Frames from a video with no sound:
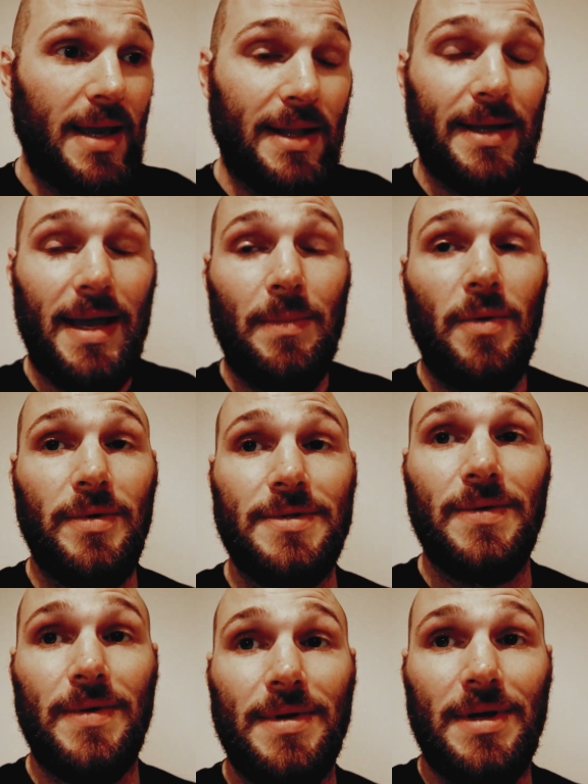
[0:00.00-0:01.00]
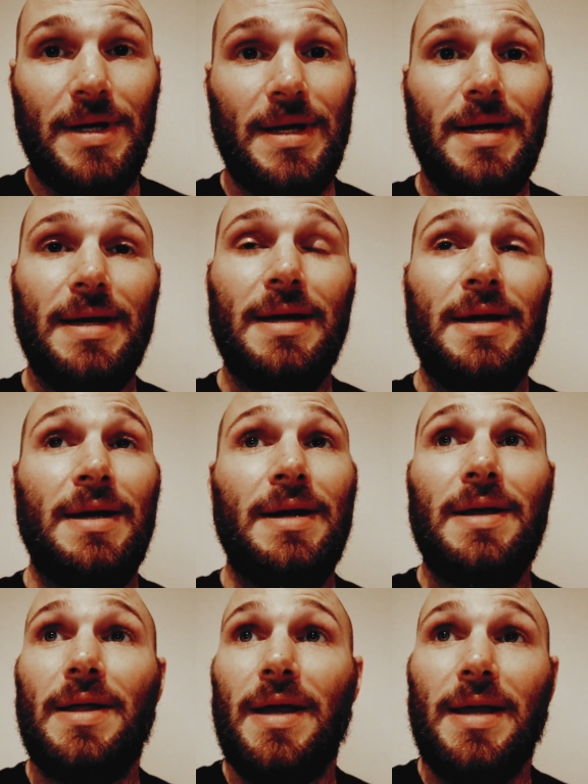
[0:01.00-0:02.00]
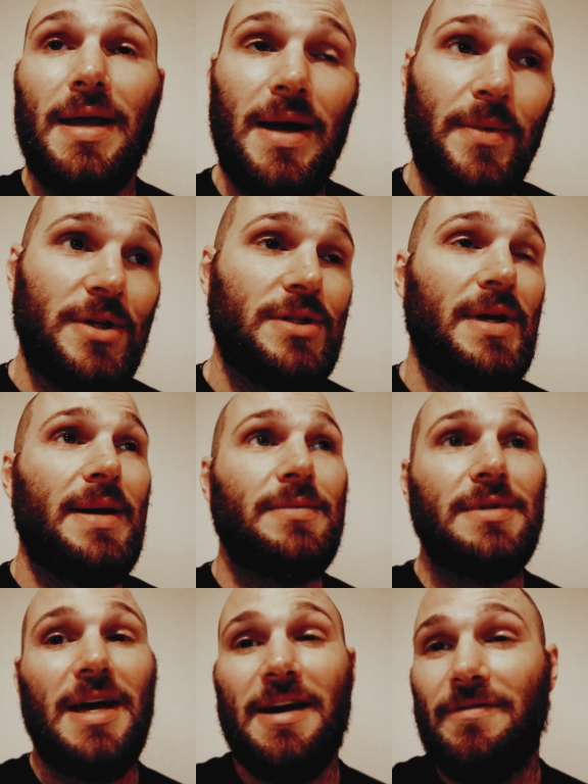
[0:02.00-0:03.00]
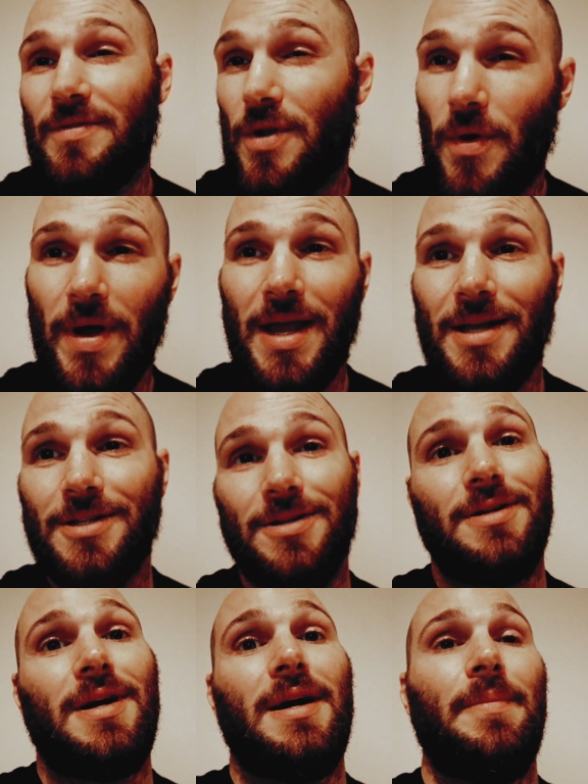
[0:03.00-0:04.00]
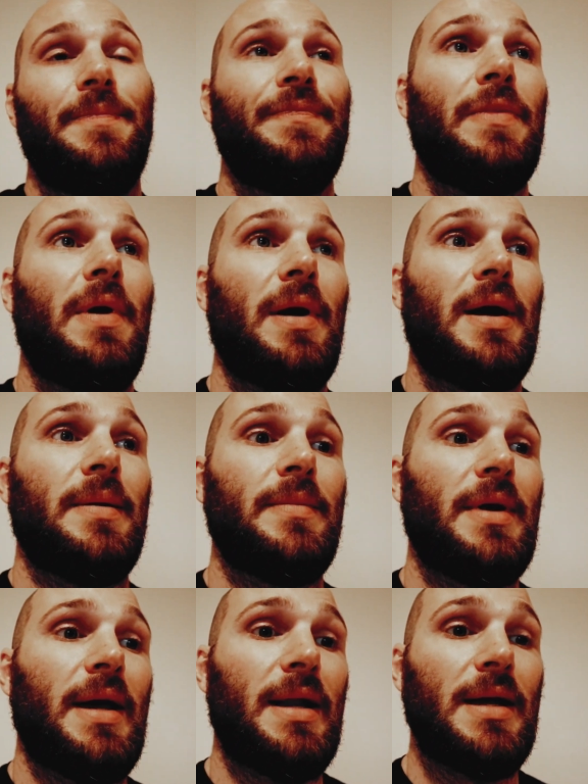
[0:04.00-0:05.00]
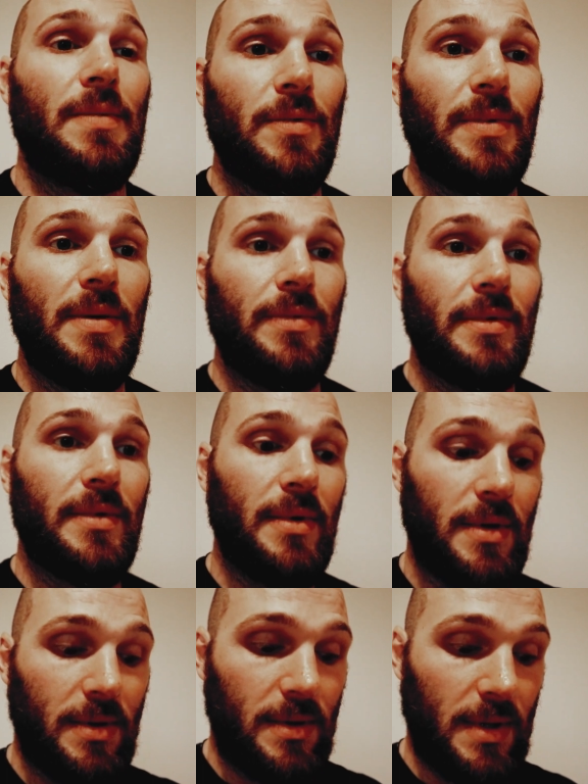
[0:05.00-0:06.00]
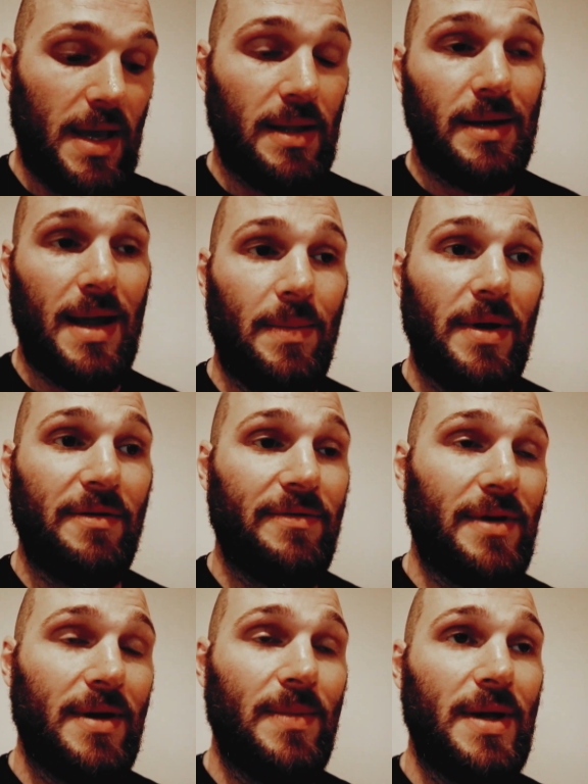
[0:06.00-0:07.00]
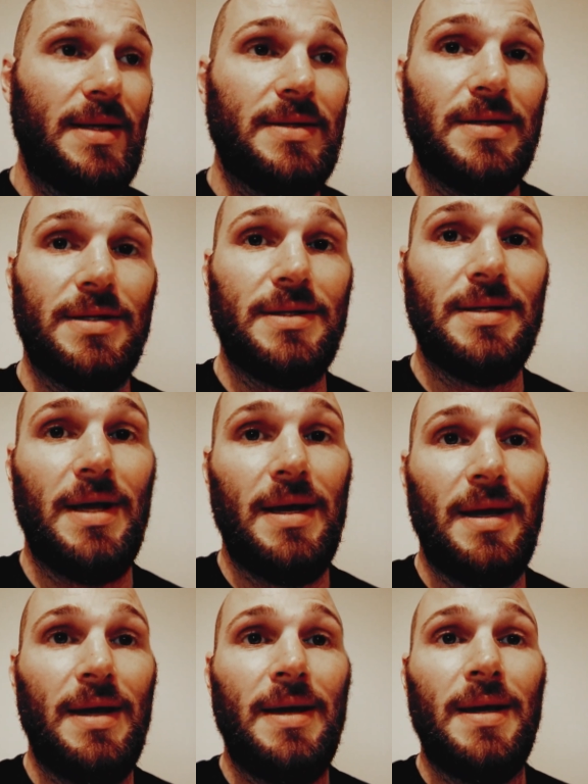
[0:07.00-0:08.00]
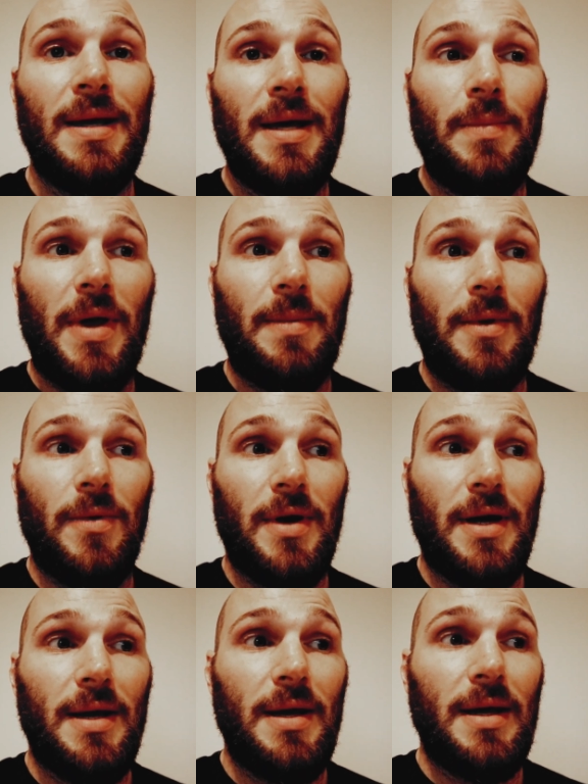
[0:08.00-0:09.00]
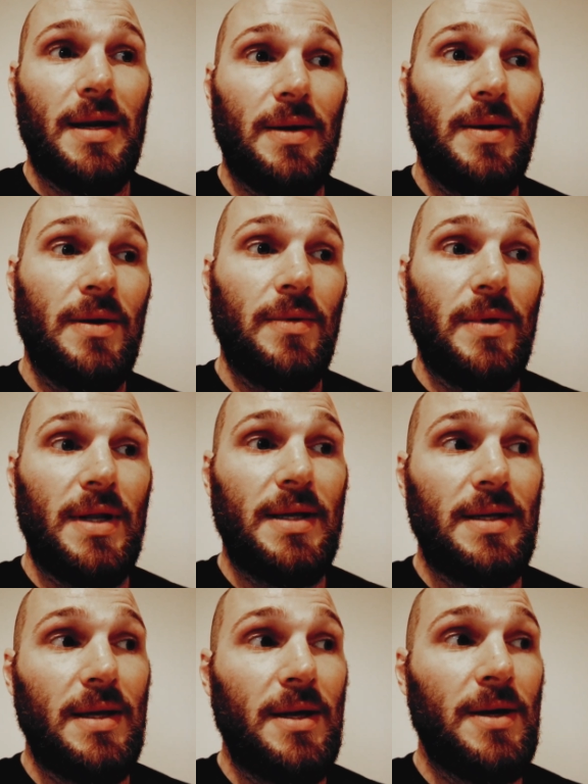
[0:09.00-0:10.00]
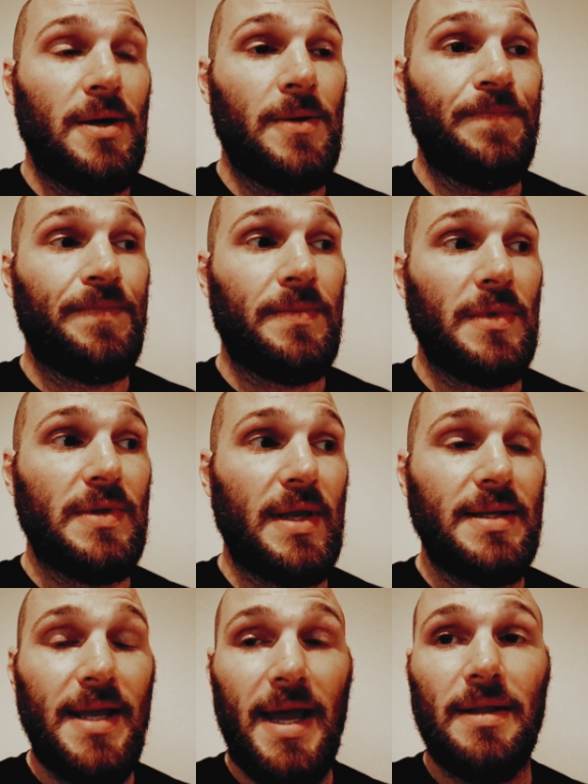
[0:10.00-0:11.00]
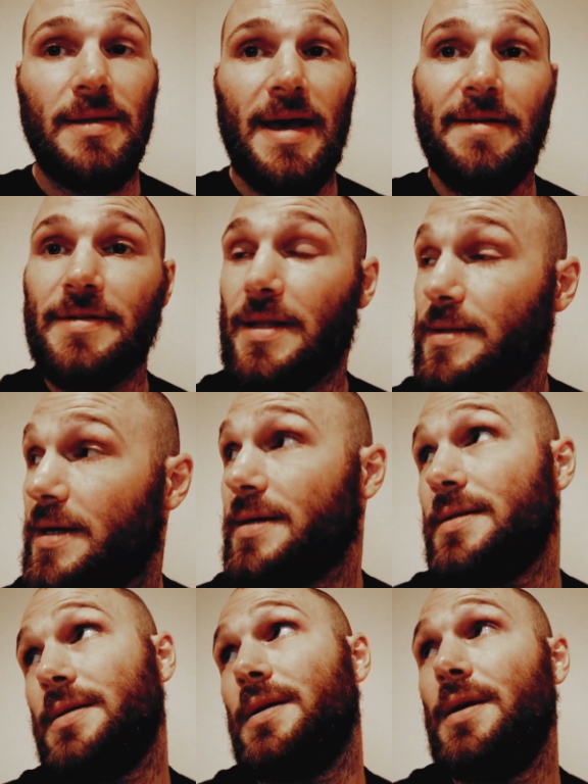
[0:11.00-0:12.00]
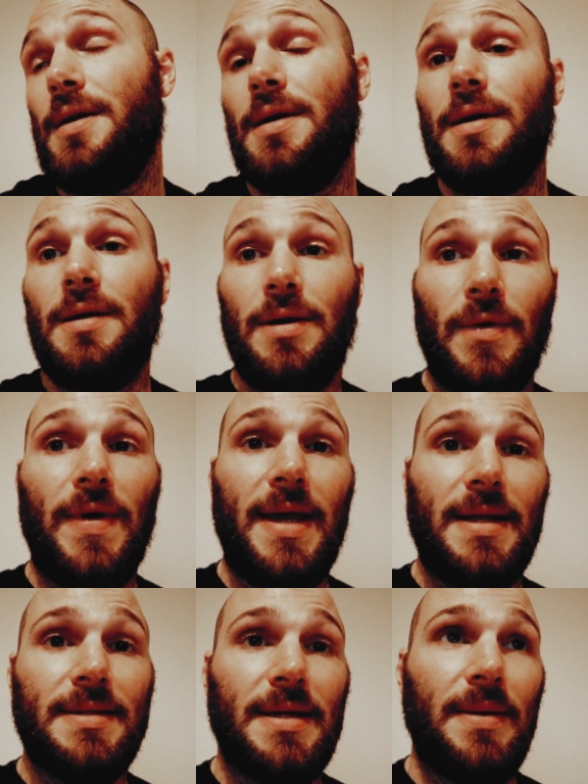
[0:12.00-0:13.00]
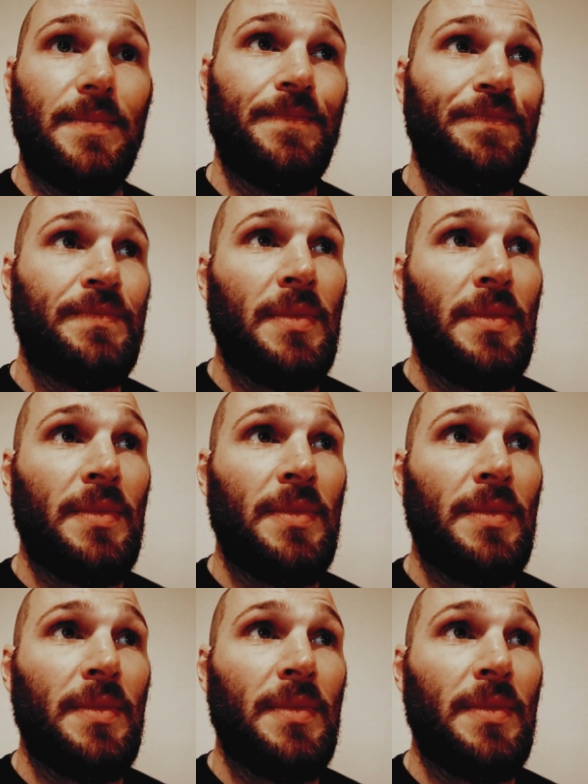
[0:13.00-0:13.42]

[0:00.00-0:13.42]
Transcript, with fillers: yelling at me what's going on, like how much time's left, no hands are up. Um, I had a couple people yelling at me in front of me, so it just made me work. And when he the 10 left, I looked, no hands up,